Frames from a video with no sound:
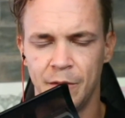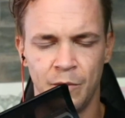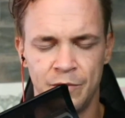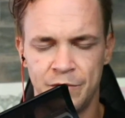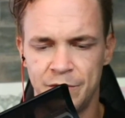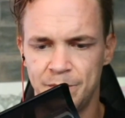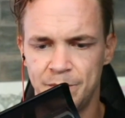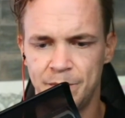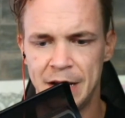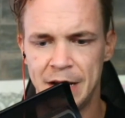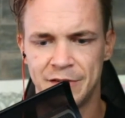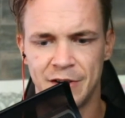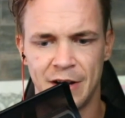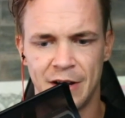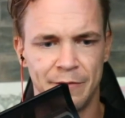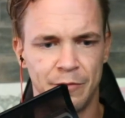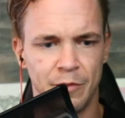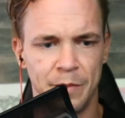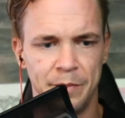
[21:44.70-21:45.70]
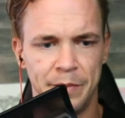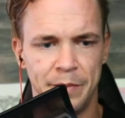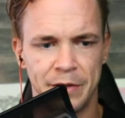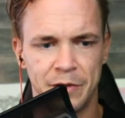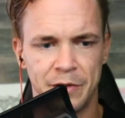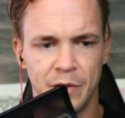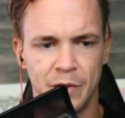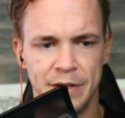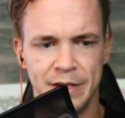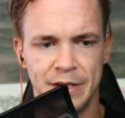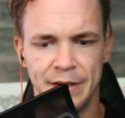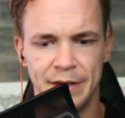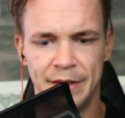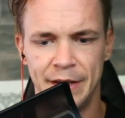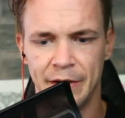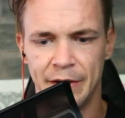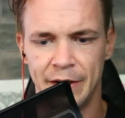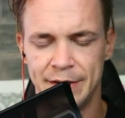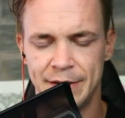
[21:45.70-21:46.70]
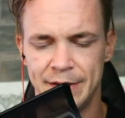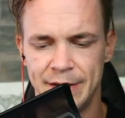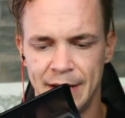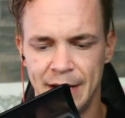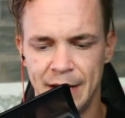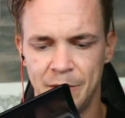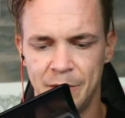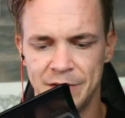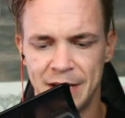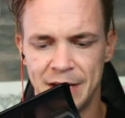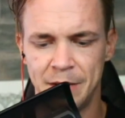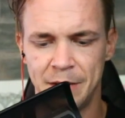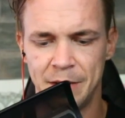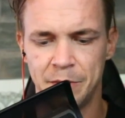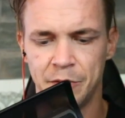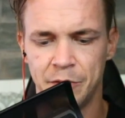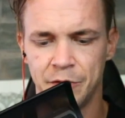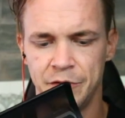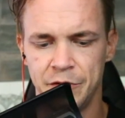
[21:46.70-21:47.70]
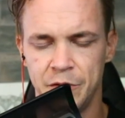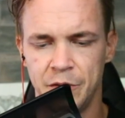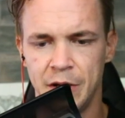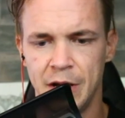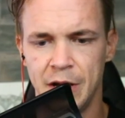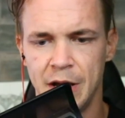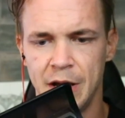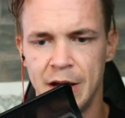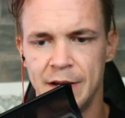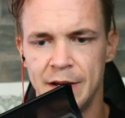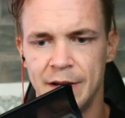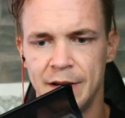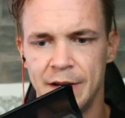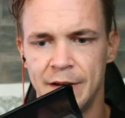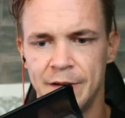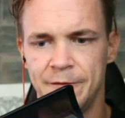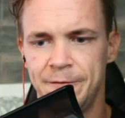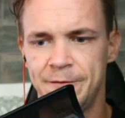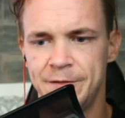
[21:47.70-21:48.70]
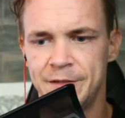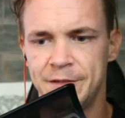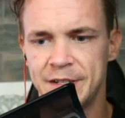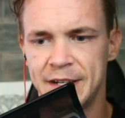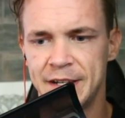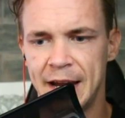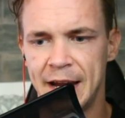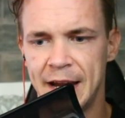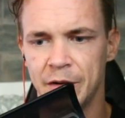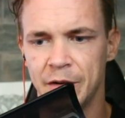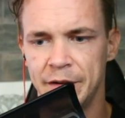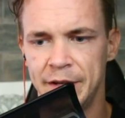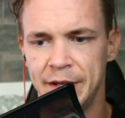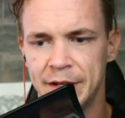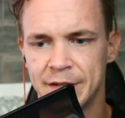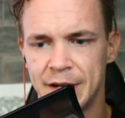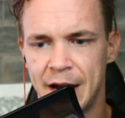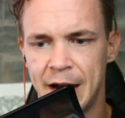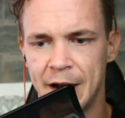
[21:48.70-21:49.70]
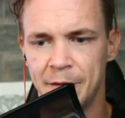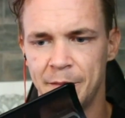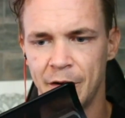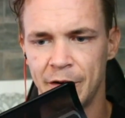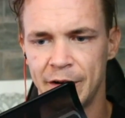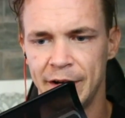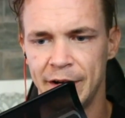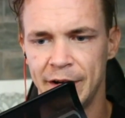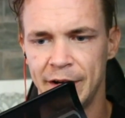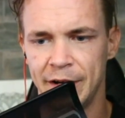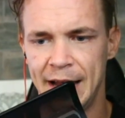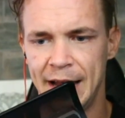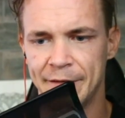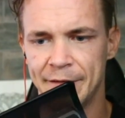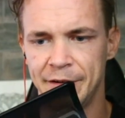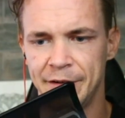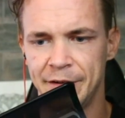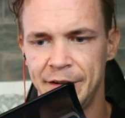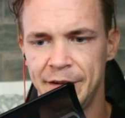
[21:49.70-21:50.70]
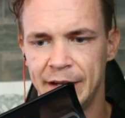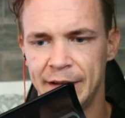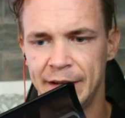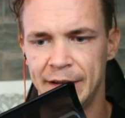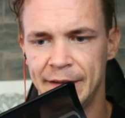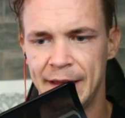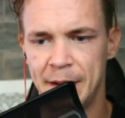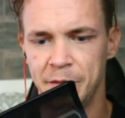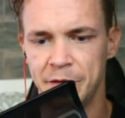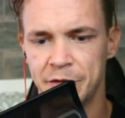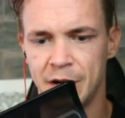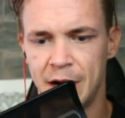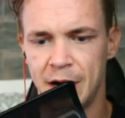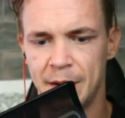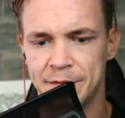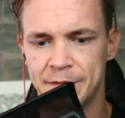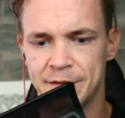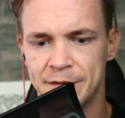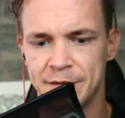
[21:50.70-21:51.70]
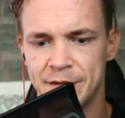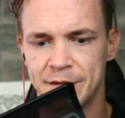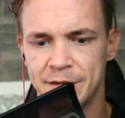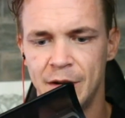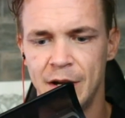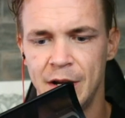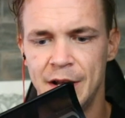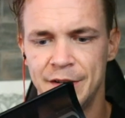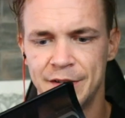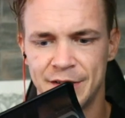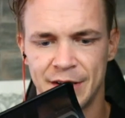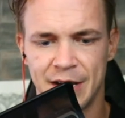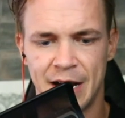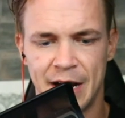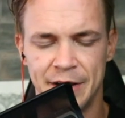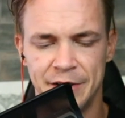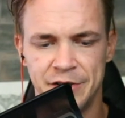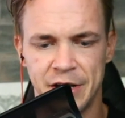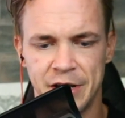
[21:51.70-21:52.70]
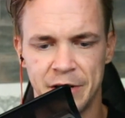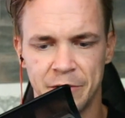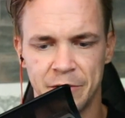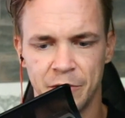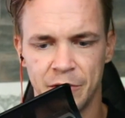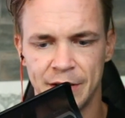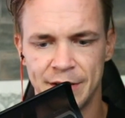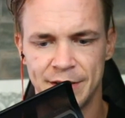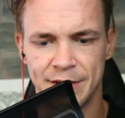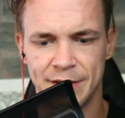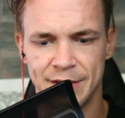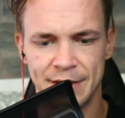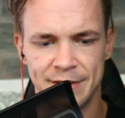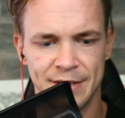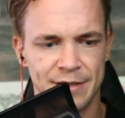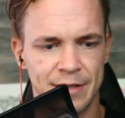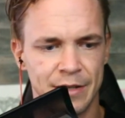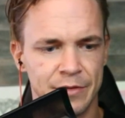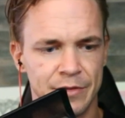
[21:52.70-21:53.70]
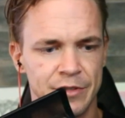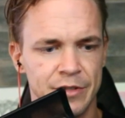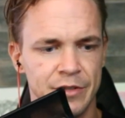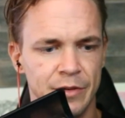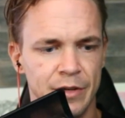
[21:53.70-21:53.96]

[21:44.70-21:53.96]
based off what Bitcoin did there, it was able to scare the entire market. Everything in that moment dropped. So just as a kind of general consensus, though, too,